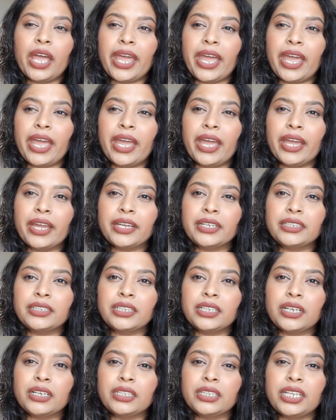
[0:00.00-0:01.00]

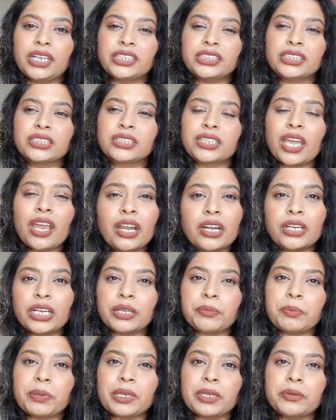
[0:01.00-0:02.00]
and they're
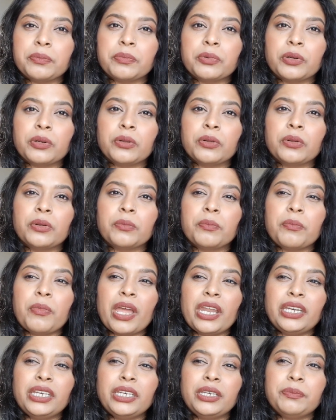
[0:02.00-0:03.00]
scaring people.
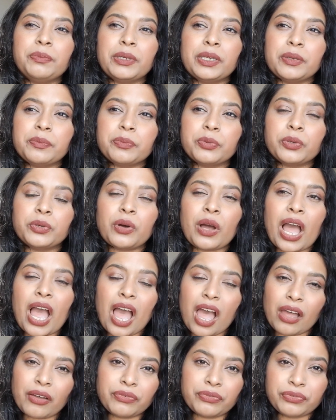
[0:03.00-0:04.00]
Many people
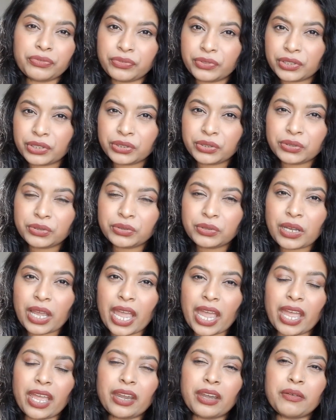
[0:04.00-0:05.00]
have flu,
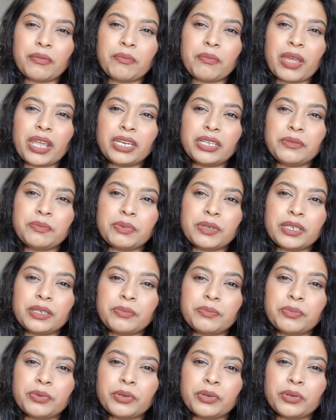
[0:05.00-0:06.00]
and many
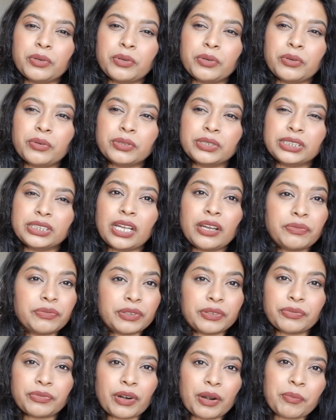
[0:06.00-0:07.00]
people
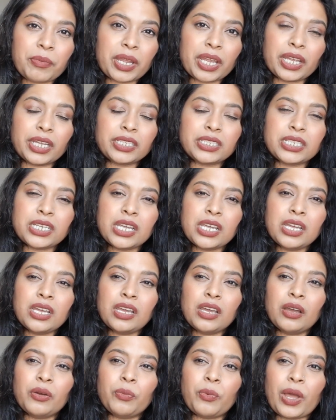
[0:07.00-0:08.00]
suffer from it,
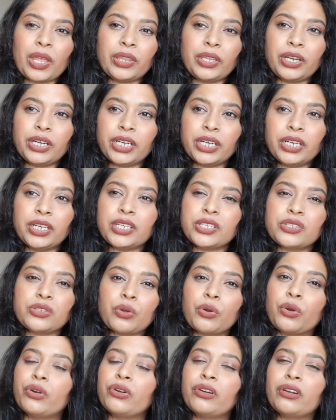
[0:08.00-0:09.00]
whether it
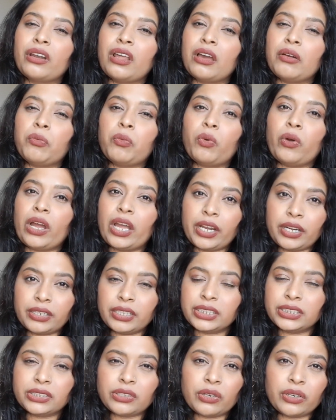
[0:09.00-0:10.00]
is
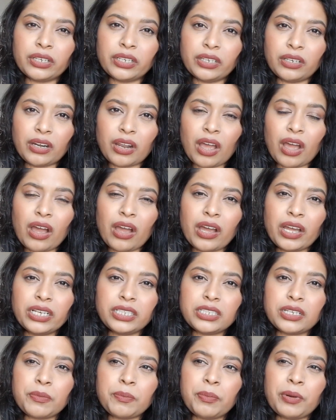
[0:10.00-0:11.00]
coronavirus or
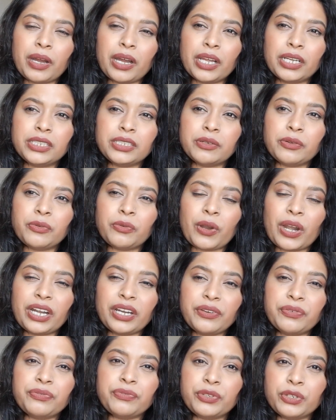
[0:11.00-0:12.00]
not, but
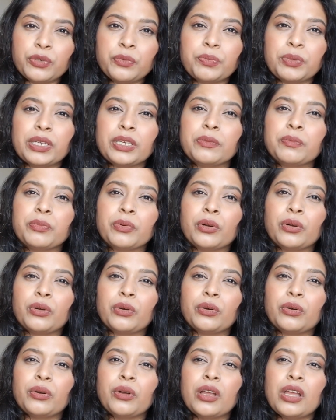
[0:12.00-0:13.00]
very few
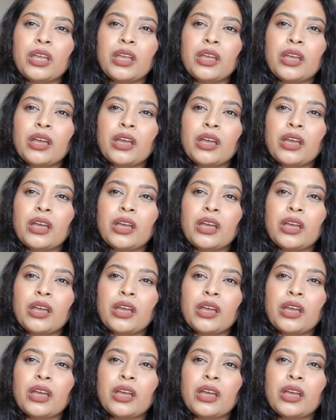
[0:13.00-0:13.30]
people